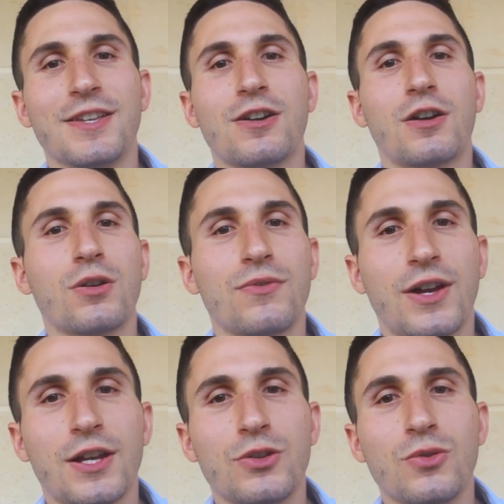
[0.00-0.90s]
cargo
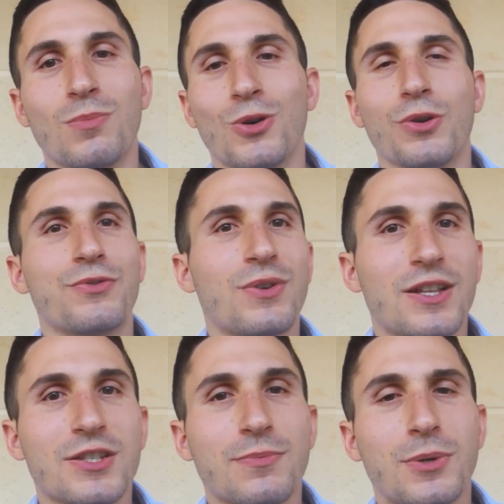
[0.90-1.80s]
value, mode of
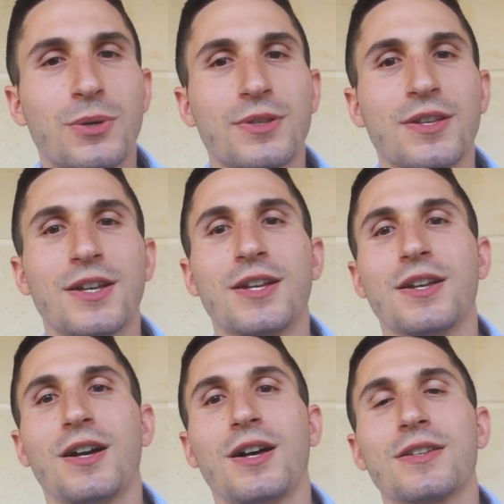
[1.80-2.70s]
transport,
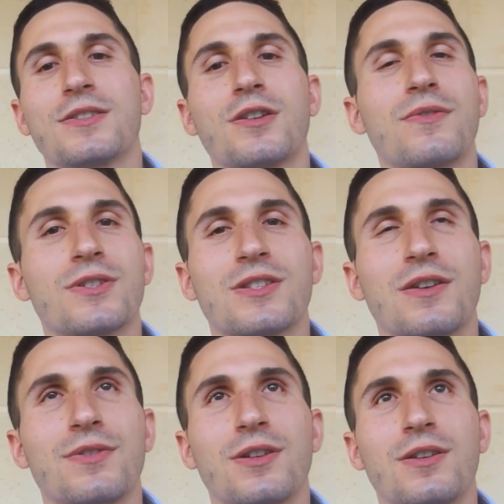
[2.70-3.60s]
service
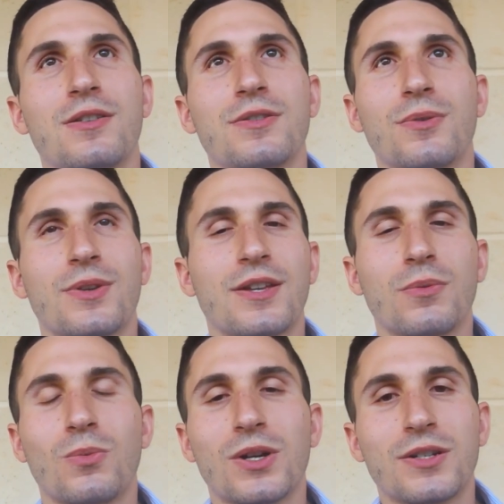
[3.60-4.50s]
level,
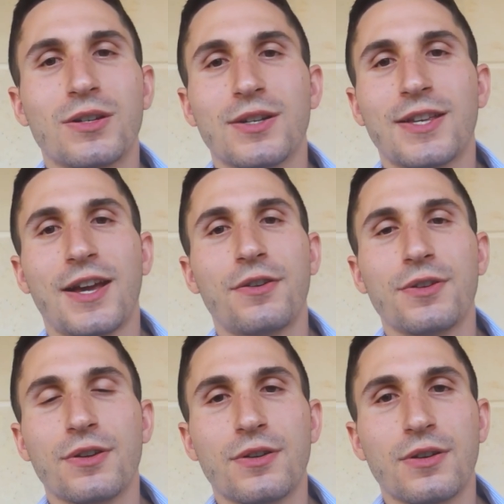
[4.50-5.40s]
what
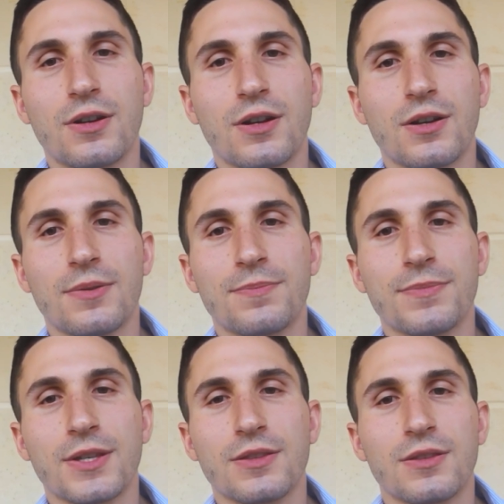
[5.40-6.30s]
carrier,
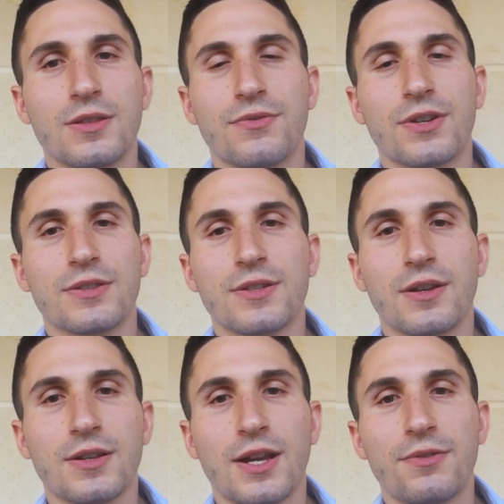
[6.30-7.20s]
different
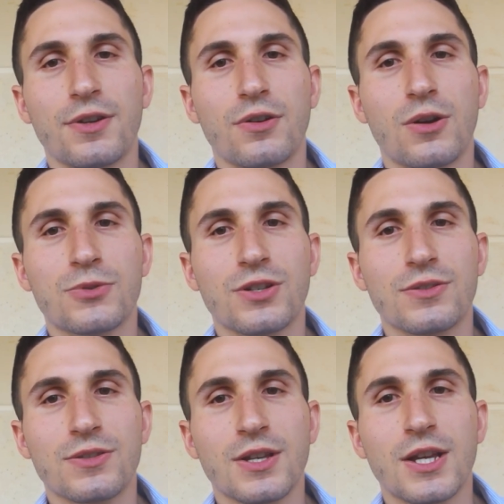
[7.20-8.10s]
carrier
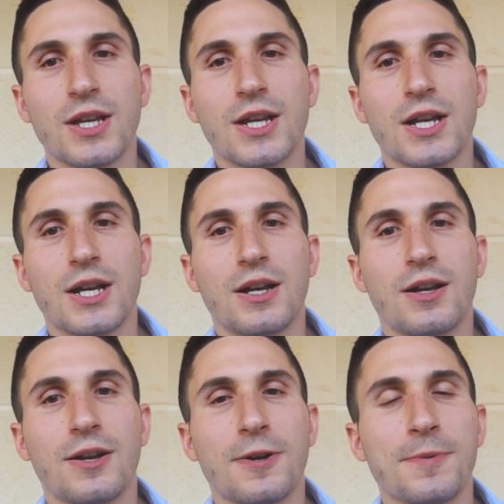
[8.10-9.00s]
options,
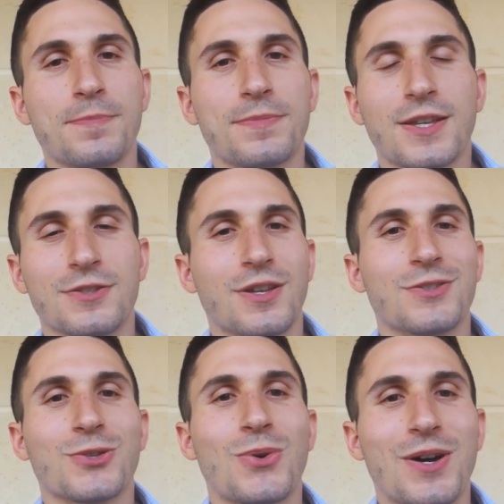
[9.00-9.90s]
and
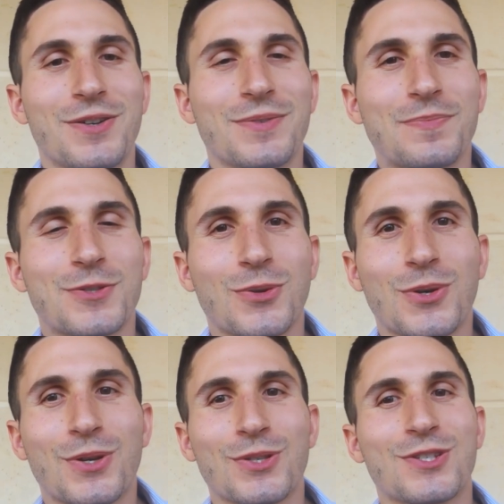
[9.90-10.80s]
so on. So
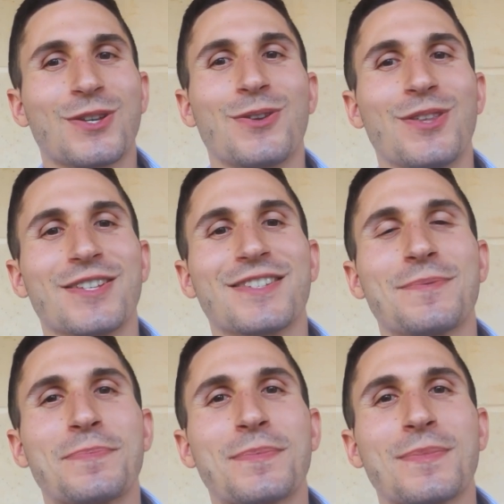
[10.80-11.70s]
consider this.